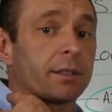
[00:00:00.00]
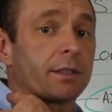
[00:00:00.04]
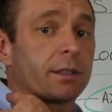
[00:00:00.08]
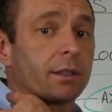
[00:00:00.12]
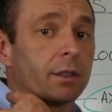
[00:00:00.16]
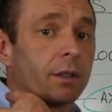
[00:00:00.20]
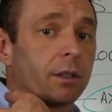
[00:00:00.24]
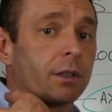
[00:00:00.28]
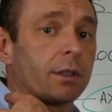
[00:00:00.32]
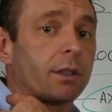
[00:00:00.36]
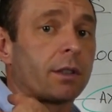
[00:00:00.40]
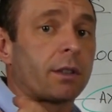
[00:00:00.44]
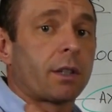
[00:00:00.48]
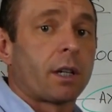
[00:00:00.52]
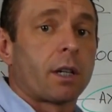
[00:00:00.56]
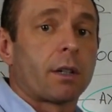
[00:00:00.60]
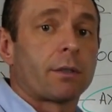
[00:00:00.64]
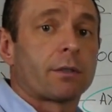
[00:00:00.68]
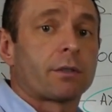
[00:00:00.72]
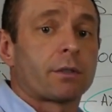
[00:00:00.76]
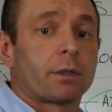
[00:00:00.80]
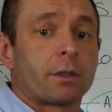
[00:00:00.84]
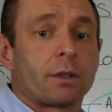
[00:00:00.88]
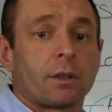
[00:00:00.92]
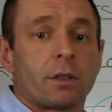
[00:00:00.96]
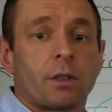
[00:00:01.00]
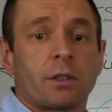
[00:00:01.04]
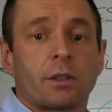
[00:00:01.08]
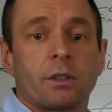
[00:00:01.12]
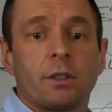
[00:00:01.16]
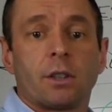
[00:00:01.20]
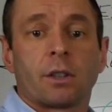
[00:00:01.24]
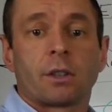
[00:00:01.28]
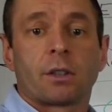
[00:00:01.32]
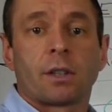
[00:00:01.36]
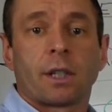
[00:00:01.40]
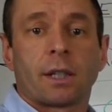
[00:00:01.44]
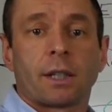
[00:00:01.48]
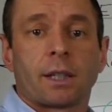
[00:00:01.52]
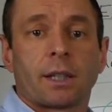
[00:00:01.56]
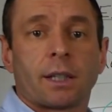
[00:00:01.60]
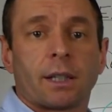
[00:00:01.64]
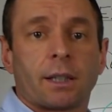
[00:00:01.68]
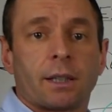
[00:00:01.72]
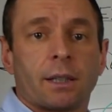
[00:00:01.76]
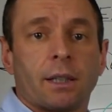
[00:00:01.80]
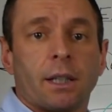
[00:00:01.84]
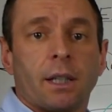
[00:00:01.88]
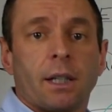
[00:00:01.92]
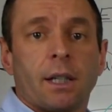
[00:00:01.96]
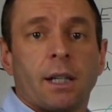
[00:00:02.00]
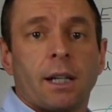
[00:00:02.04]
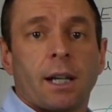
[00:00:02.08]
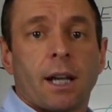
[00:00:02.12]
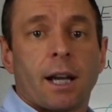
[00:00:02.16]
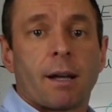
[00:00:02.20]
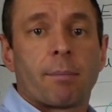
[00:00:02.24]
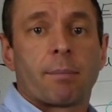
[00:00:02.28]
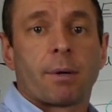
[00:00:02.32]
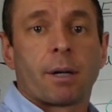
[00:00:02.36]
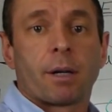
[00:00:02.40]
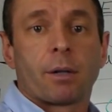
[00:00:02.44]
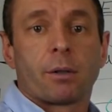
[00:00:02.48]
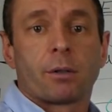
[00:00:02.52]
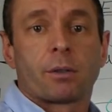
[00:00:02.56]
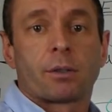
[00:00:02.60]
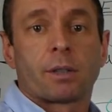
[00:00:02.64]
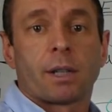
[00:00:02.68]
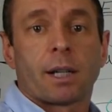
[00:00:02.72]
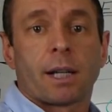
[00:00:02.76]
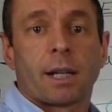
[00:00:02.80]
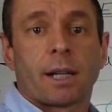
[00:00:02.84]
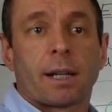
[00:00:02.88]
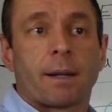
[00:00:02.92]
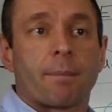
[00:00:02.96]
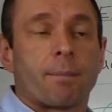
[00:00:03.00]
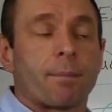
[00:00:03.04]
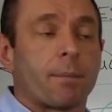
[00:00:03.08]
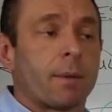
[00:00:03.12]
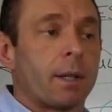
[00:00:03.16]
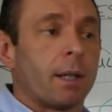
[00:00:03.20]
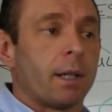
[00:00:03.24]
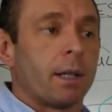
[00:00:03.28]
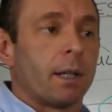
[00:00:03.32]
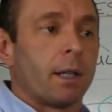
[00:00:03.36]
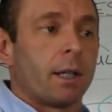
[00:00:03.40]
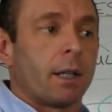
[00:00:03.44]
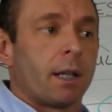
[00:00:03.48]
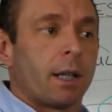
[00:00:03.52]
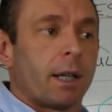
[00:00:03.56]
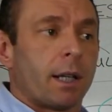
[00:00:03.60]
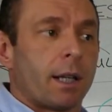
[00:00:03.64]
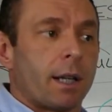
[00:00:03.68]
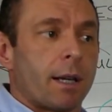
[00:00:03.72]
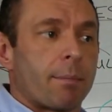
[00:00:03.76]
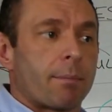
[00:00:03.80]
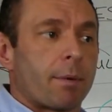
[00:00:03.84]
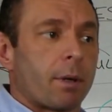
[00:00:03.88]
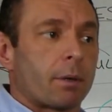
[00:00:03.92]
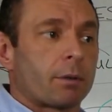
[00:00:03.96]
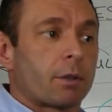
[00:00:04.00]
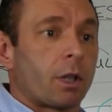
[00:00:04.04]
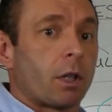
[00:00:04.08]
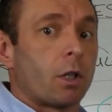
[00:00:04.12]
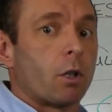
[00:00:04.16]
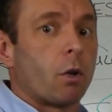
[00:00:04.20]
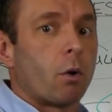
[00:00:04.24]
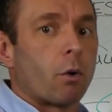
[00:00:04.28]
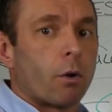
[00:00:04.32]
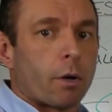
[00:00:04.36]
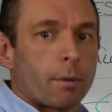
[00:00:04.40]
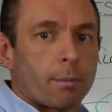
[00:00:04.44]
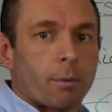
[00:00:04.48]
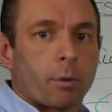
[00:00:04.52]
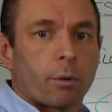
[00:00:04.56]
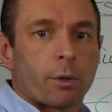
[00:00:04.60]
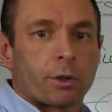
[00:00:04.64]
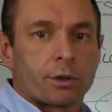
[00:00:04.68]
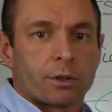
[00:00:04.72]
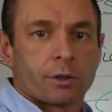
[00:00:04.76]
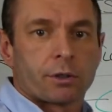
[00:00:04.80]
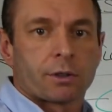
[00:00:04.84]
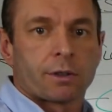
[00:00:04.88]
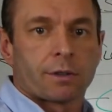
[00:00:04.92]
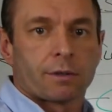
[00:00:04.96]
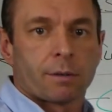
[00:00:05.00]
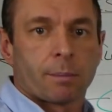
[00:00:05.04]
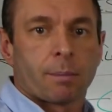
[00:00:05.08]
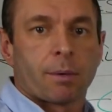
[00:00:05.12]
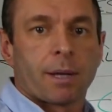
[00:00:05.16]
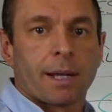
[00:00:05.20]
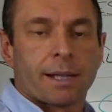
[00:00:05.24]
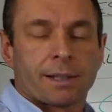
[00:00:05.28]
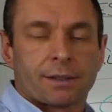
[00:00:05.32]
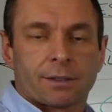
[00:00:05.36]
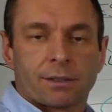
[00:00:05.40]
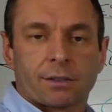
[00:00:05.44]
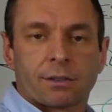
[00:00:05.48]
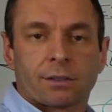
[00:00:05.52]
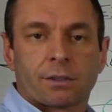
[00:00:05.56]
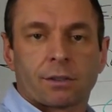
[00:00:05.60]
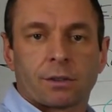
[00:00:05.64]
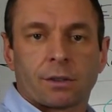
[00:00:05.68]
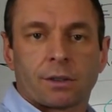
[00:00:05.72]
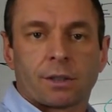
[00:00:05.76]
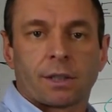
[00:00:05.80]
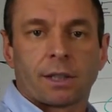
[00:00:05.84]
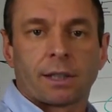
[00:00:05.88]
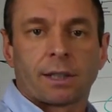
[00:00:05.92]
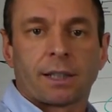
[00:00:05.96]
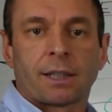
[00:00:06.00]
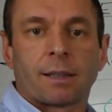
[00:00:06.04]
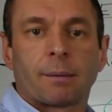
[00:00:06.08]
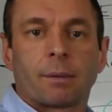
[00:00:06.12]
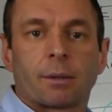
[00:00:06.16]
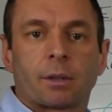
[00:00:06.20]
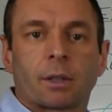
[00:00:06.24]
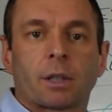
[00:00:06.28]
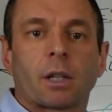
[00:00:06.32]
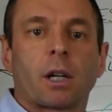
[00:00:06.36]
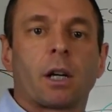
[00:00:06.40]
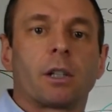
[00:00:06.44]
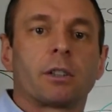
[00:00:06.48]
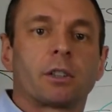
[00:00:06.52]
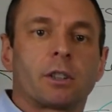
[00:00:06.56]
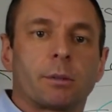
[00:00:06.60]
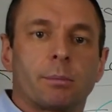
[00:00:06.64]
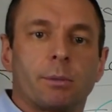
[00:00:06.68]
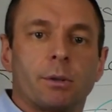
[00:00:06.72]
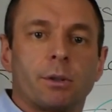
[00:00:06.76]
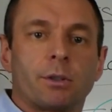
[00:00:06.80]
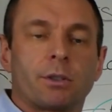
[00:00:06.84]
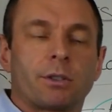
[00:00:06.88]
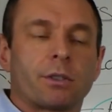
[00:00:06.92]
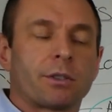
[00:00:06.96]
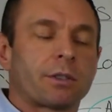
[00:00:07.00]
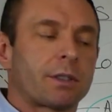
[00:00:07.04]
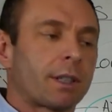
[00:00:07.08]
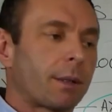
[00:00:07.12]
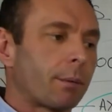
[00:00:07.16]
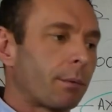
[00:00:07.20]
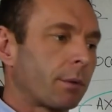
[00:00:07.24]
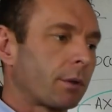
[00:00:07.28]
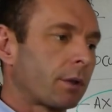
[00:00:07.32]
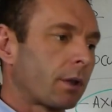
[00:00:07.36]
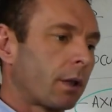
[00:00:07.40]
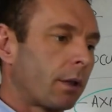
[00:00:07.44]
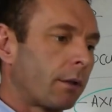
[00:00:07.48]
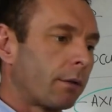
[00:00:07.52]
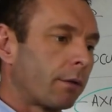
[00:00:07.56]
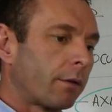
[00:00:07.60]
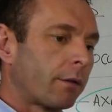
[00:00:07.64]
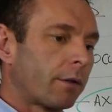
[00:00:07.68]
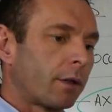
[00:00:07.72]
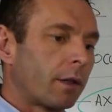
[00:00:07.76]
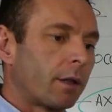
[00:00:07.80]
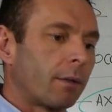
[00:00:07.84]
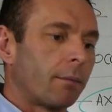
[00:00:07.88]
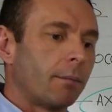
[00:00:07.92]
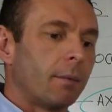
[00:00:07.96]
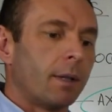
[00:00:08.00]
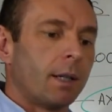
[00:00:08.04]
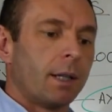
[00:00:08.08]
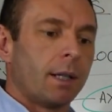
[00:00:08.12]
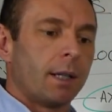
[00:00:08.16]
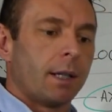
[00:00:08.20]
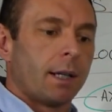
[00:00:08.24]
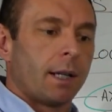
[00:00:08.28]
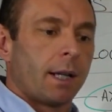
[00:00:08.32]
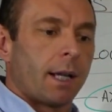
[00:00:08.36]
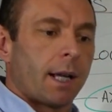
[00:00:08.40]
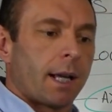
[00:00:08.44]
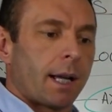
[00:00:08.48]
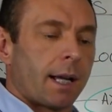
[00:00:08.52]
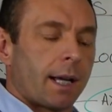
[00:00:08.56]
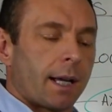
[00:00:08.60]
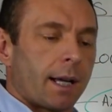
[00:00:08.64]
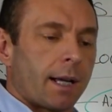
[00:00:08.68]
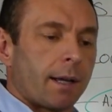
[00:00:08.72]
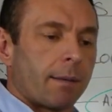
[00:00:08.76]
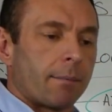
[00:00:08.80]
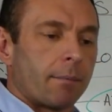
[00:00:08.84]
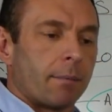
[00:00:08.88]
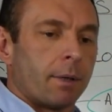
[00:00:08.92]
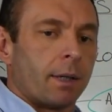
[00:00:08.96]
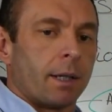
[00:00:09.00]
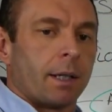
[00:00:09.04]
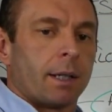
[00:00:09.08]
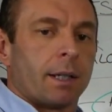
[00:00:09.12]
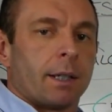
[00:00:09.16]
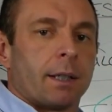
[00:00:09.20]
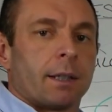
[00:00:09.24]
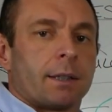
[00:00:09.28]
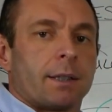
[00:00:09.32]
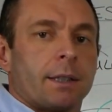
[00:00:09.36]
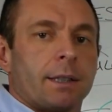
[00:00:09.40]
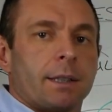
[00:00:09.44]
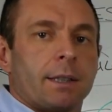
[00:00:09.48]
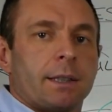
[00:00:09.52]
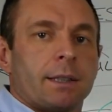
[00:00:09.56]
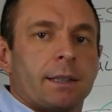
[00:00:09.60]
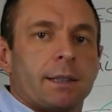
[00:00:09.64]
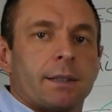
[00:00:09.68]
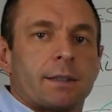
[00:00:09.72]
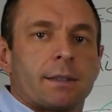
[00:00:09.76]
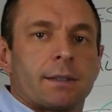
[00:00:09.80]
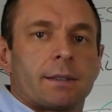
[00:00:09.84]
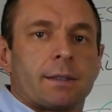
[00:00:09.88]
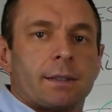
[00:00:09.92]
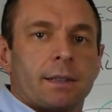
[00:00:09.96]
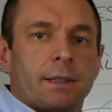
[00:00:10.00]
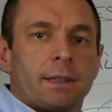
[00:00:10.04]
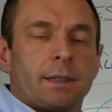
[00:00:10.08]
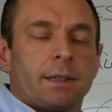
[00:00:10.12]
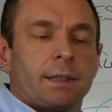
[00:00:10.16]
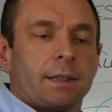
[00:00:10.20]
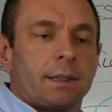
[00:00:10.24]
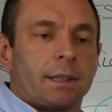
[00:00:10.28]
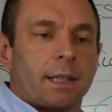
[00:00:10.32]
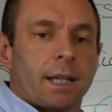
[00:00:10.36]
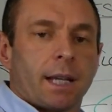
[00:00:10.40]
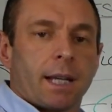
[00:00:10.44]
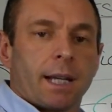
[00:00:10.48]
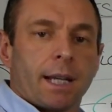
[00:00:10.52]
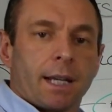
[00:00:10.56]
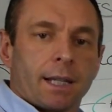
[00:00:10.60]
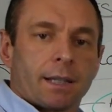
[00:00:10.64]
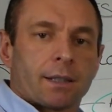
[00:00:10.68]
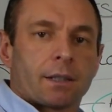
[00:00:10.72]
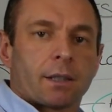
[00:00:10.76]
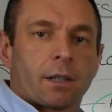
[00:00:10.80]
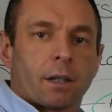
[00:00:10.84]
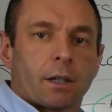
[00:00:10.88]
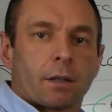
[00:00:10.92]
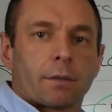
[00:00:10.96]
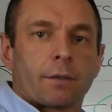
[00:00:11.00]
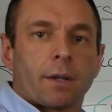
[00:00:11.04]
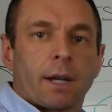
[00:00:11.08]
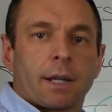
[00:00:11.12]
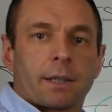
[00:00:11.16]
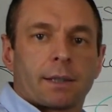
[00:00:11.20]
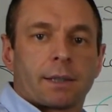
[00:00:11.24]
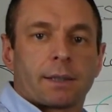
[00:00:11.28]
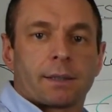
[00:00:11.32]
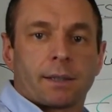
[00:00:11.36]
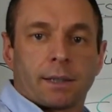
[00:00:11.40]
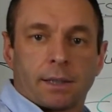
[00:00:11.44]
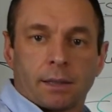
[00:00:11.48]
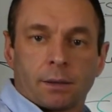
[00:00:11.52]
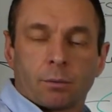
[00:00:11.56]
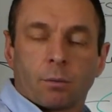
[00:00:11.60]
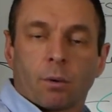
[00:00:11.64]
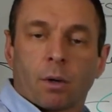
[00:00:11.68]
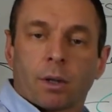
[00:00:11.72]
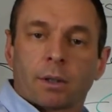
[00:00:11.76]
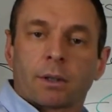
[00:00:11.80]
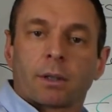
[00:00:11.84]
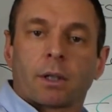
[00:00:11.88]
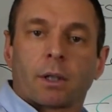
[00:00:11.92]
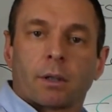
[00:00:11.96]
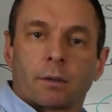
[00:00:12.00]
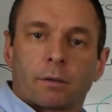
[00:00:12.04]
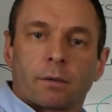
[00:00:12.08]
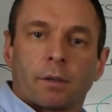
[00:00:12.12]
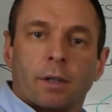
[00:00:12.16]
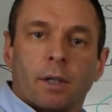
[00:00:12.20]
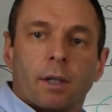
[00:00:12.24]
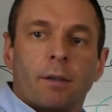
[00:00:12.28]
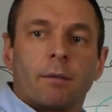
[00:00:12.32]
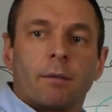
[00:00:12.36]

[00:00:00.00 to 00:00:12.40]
the ulnar nerve, so you're thinking about about the lower portions of the plexus. So you're thinking about the contributions that would come from the C8 nerve and the T1 nerve,